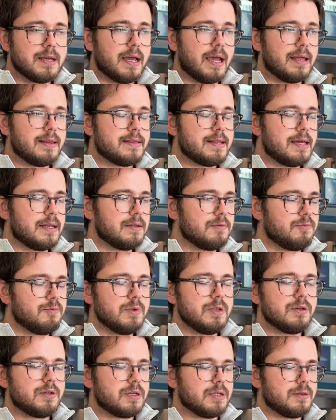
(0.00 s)
And then
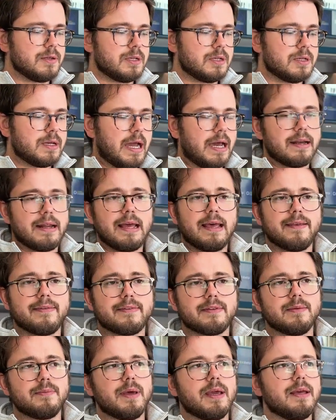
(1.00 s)
you can kind of
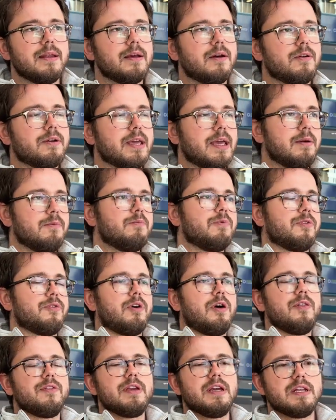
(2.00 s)
estimate, okay, with
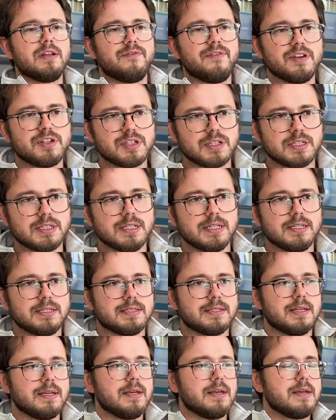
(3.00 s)
all the
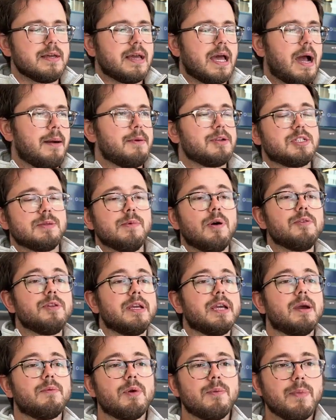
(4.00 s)
inefficiencies, how much ammonia
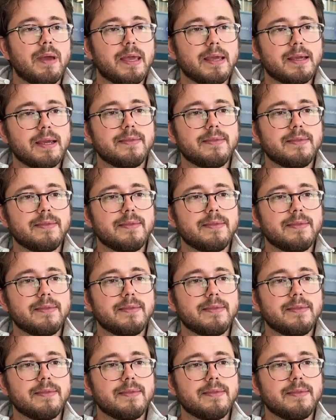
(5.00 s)
can we make?